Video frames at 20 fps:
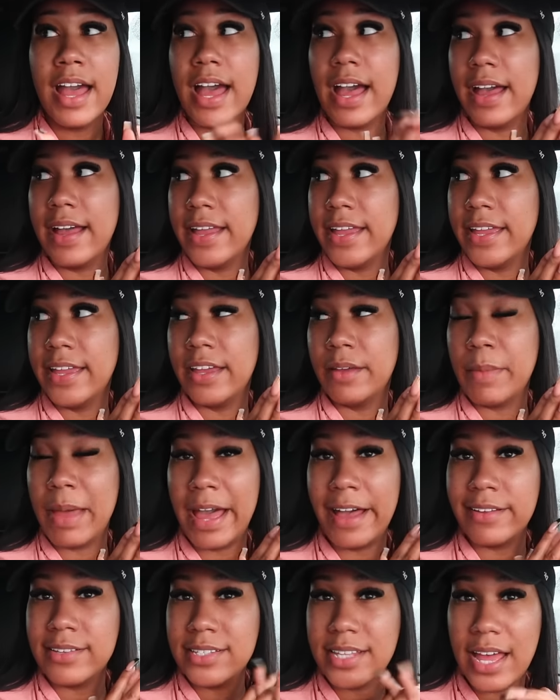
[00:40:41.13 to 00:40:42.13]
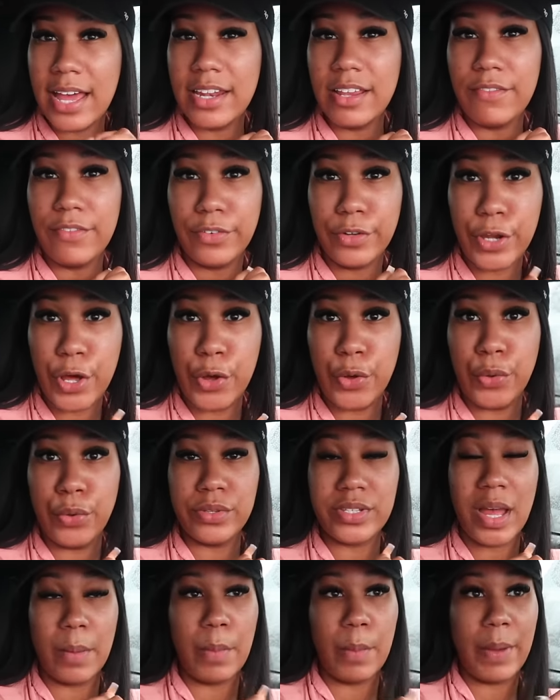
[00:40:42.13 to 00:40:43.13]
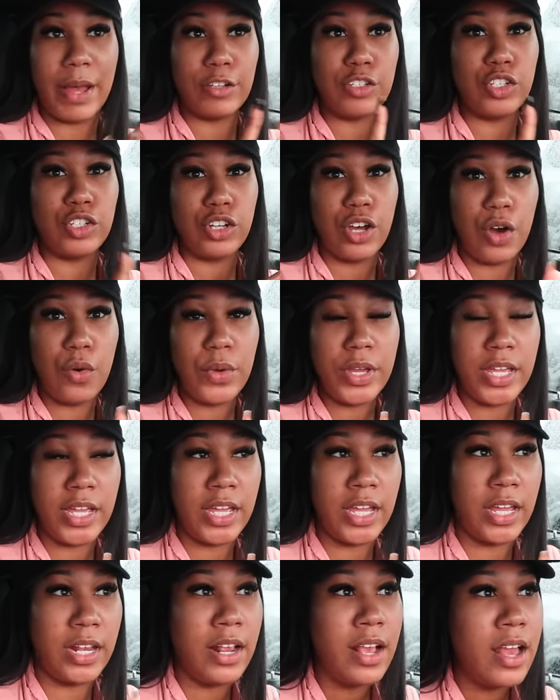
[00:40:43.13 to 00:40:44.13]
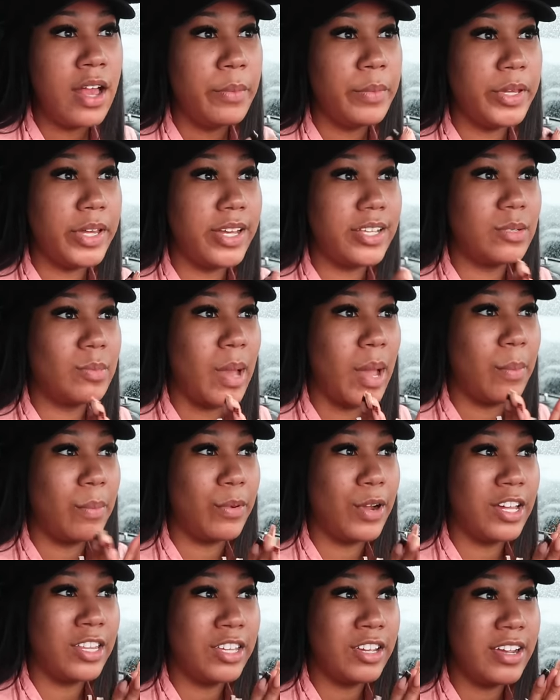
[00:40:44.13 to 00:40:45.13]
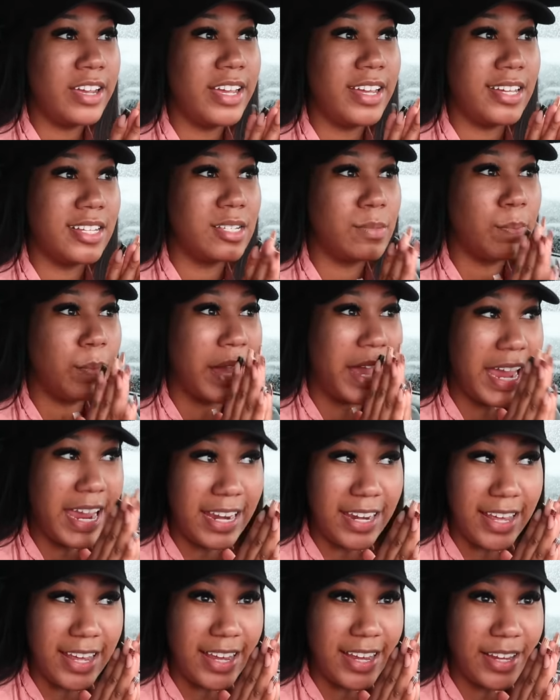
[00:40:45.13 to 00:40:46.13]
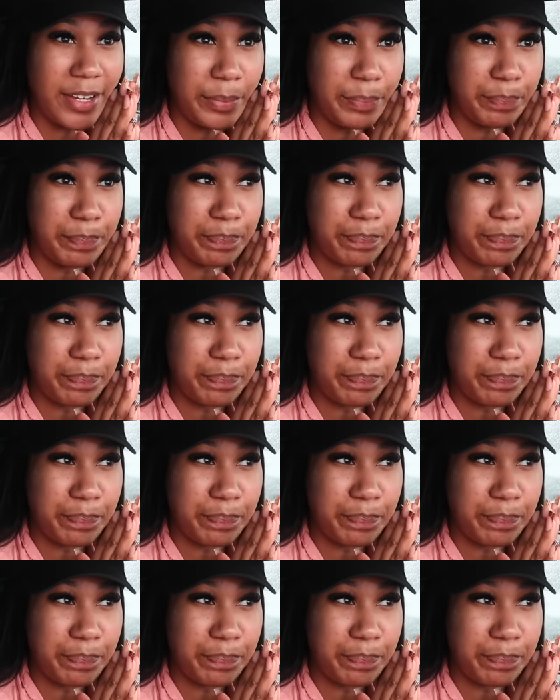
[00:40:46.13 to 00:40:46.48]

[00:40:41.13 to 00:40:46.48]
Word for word: I am outside of Lowe's. I'm about to go in because my brother is painting